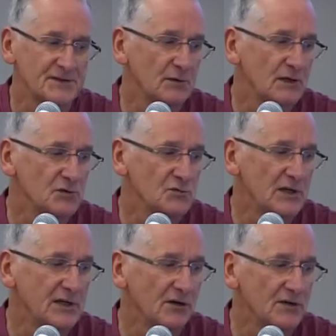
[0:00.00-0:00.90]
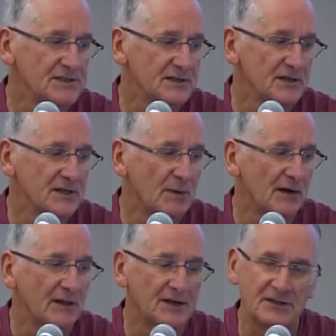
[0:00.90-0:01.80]
So he was really concerned
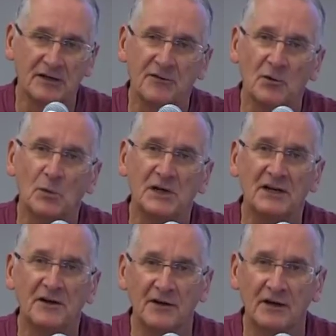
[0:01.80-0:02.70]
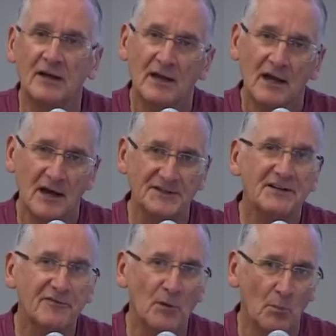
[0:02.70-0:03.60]
about that, and he thought we needed a, a
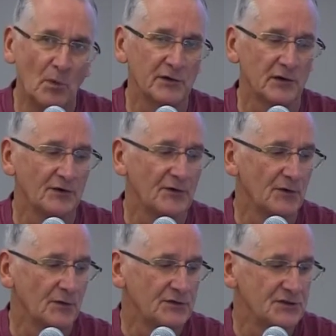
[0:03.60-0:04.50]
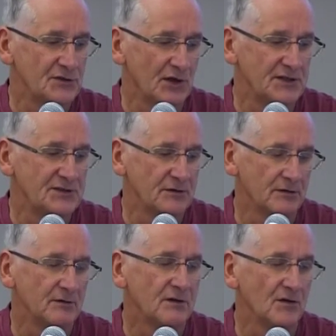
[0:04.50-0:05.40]
different model to, to try
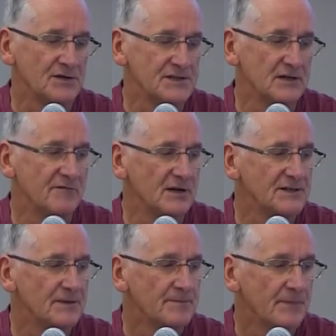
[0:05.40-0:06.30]
to conserve it.